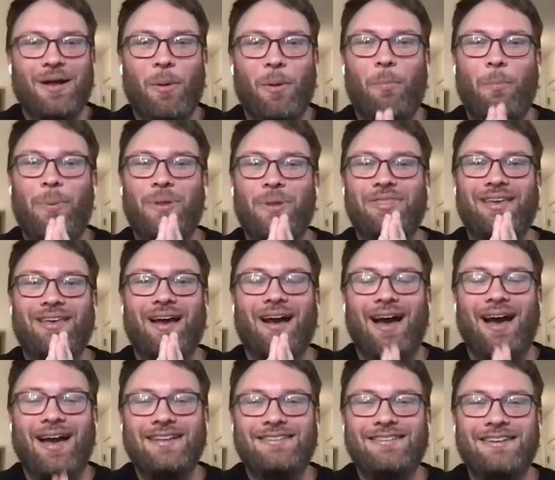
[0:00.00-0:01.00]
But the
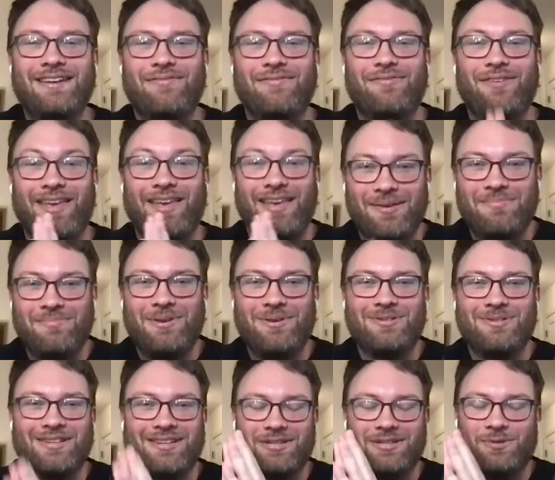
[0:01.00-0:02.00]
idea of him
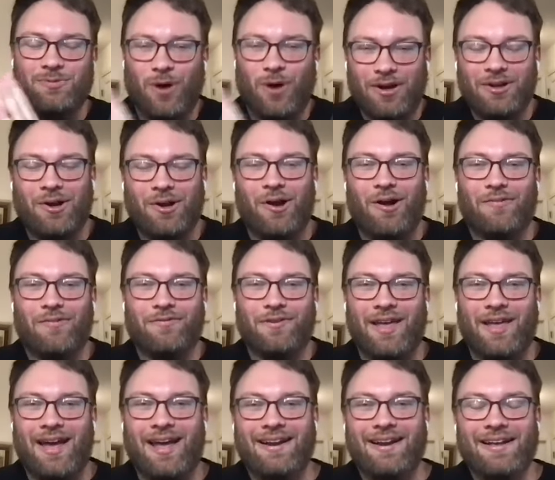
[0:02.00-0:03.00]
using his one call for
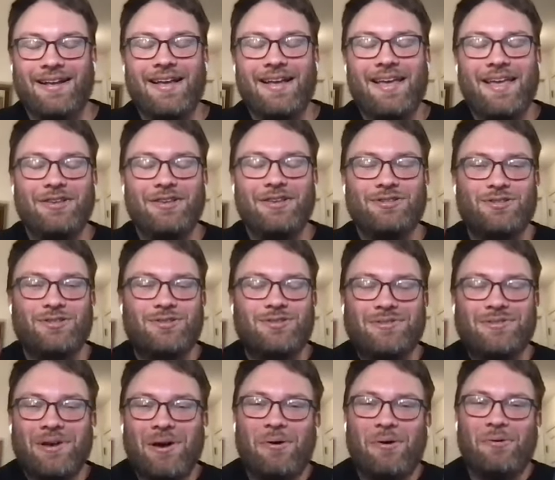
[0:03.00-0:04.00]
that is
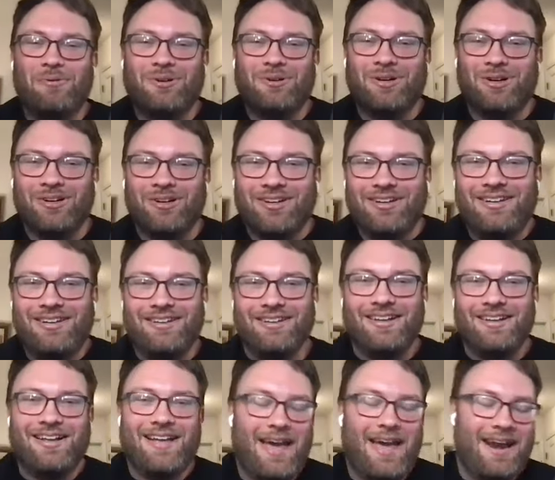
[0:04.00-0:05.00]
so good.
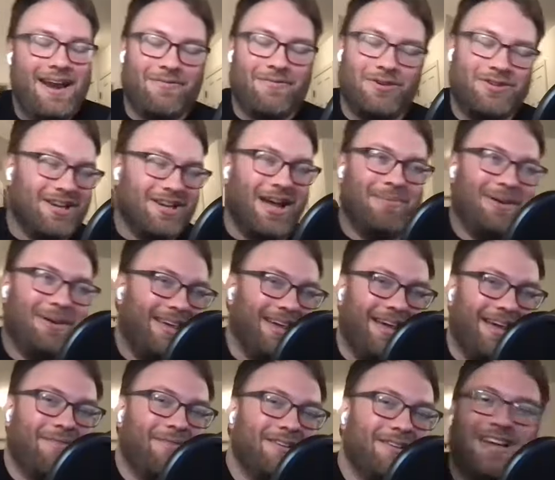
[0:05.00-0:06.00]
And every time it
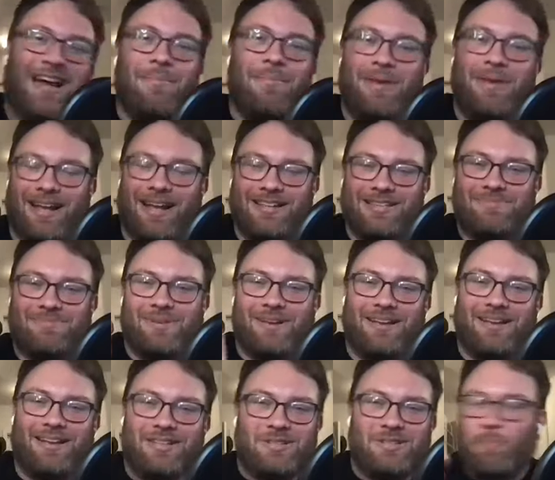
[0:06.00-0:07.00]
gets me.
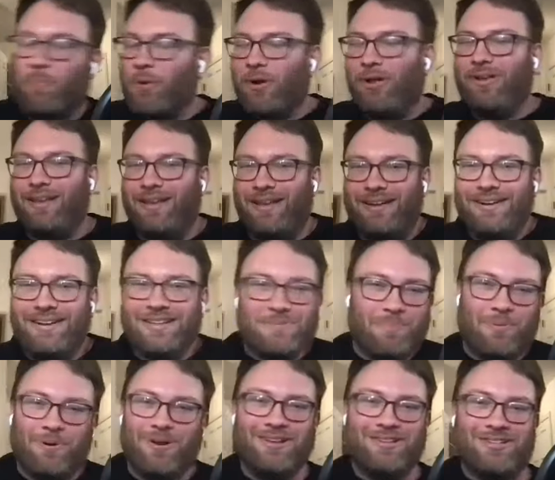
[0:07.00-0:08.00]
It's brilliant. It's
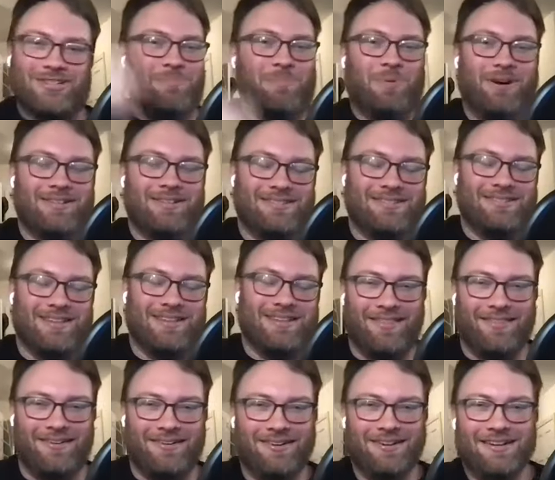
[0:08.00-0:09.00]
brilliant. You put it together.
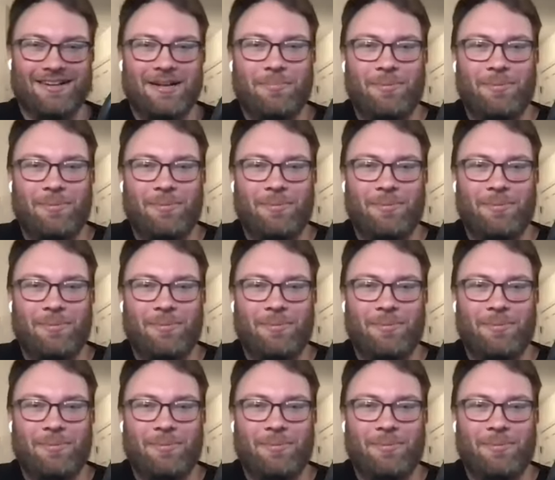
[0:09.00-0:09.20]
Mm-hmm. But